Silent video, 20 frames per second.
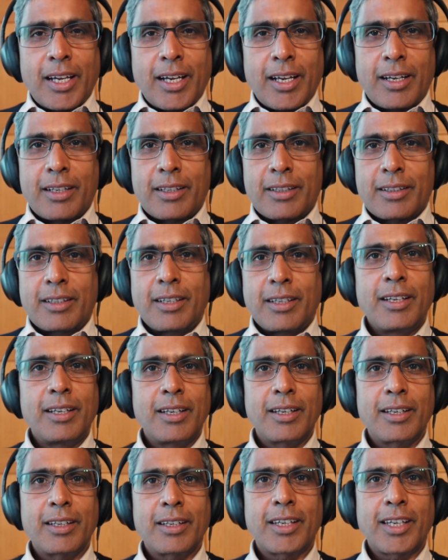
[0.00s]
and
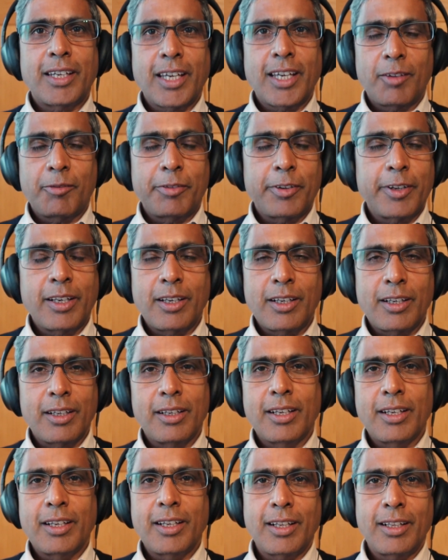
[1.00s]
can
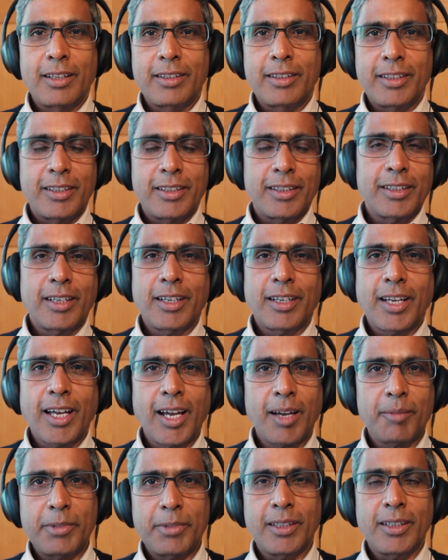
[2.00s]
feel healthy and
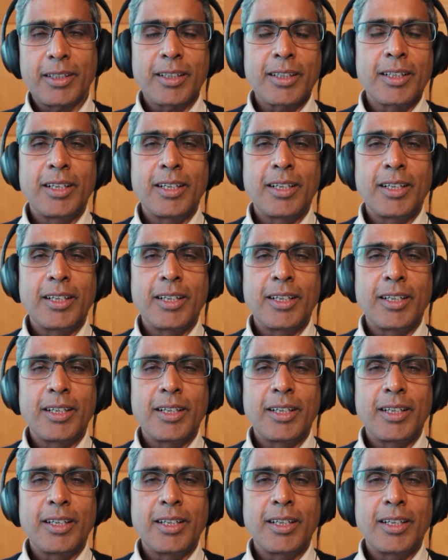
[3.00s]
happy.